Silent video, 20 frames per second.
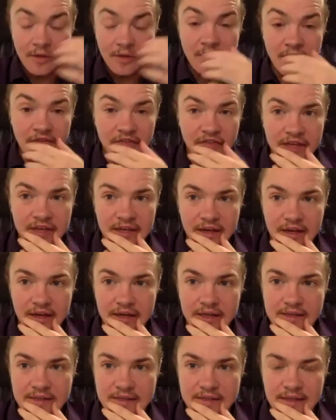I think
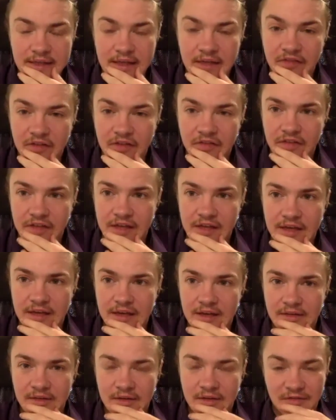I said everything.
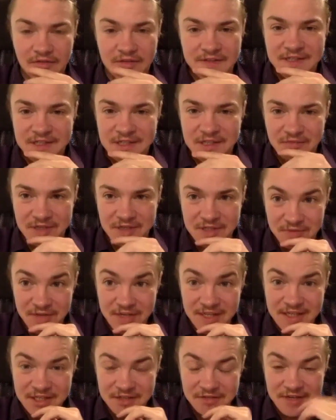The conversation was
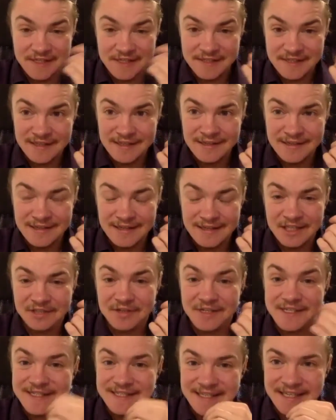really
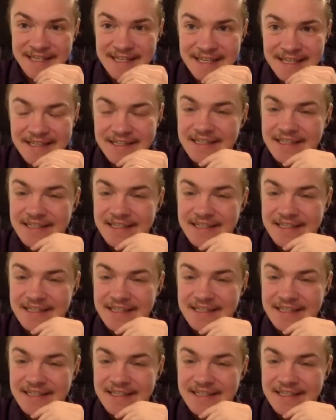interesting.